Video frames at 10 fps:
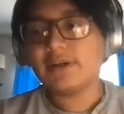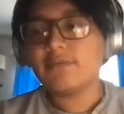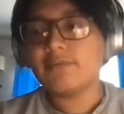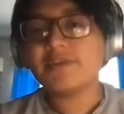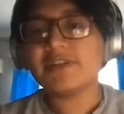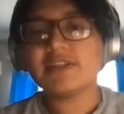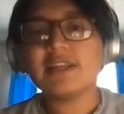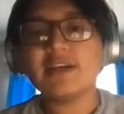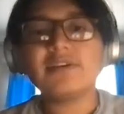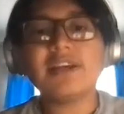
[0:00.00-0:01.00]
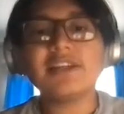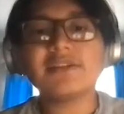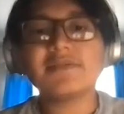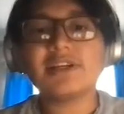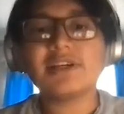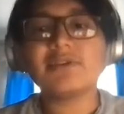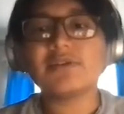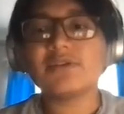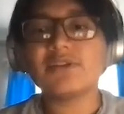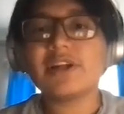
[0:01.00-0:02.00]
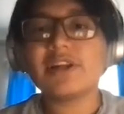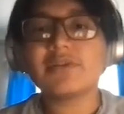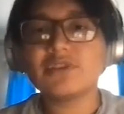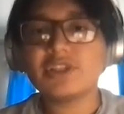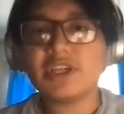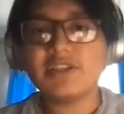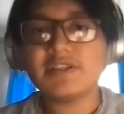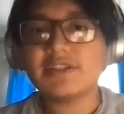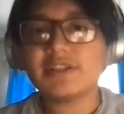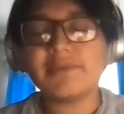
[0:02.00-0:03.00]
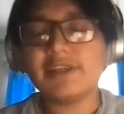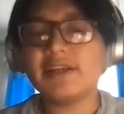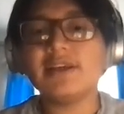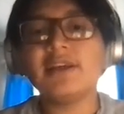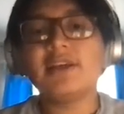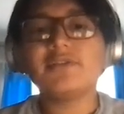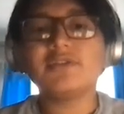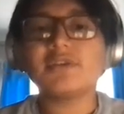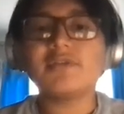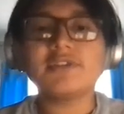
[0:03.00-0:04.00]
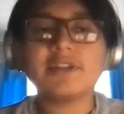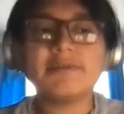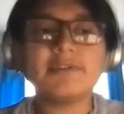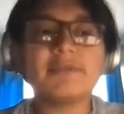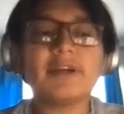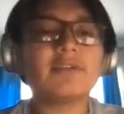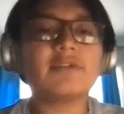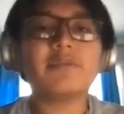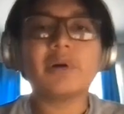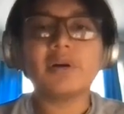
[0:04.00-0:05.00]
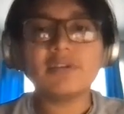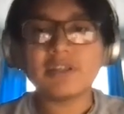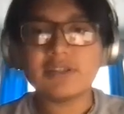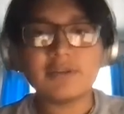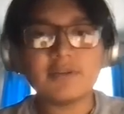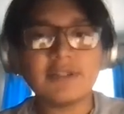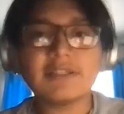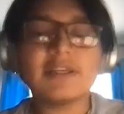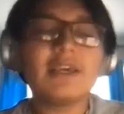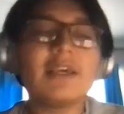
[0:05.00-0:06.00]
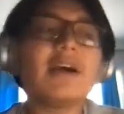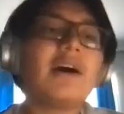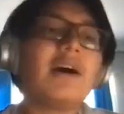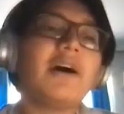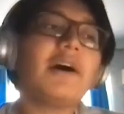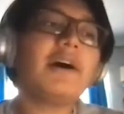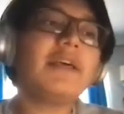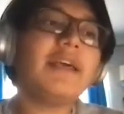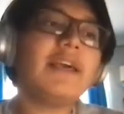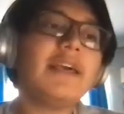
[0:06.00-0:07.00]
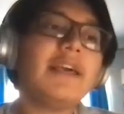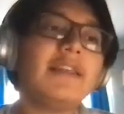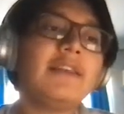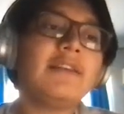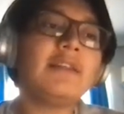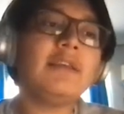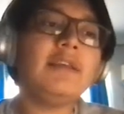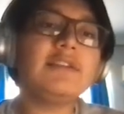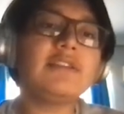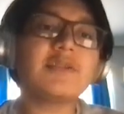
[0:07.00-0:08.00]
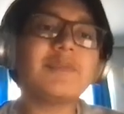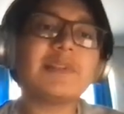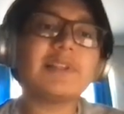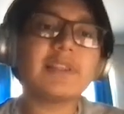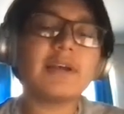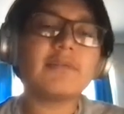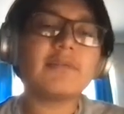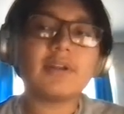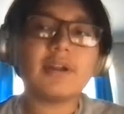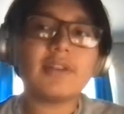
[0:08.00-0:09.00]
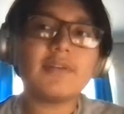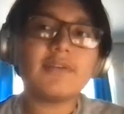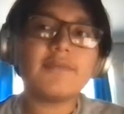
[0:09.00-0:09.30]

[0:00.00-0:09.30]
what we see nowadays. Every time there's a radical change in something, there's always going to be radical opposing to it. uh and it's just been like that with a lot of the